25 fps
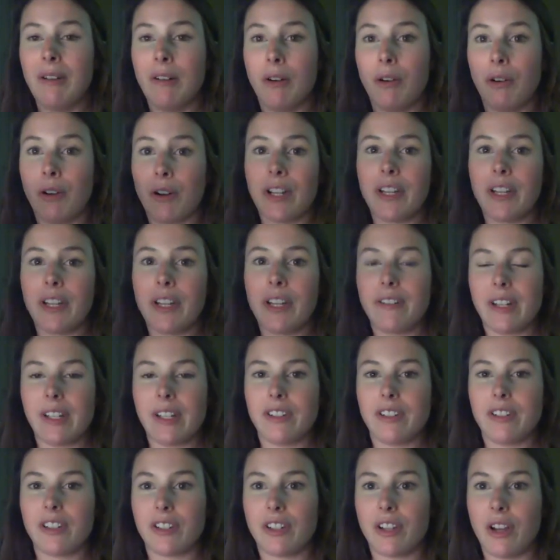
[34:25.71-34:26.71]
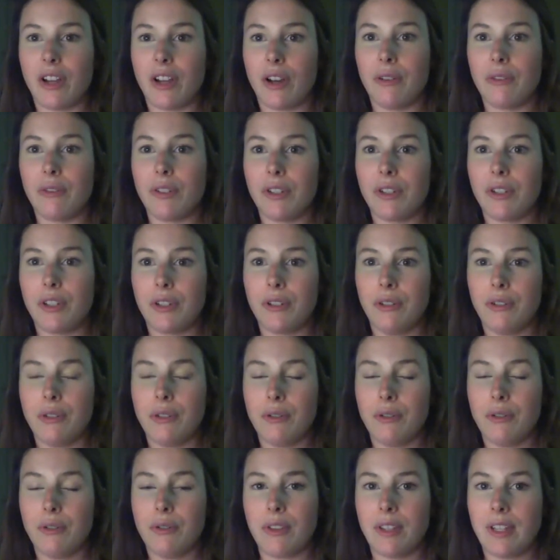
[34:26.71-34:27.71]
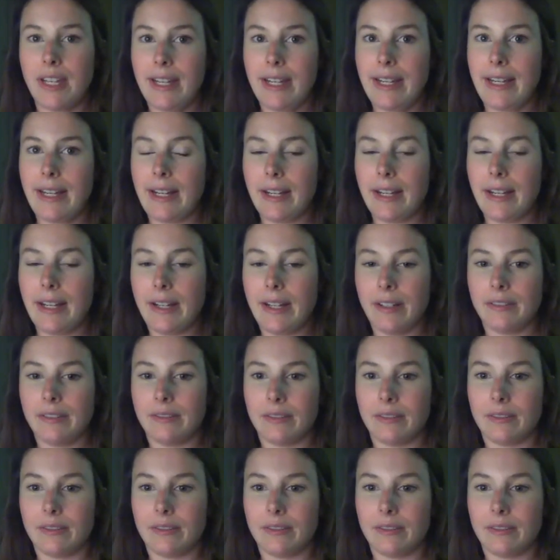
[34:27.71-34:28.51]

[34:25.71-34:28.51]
or you can just go to the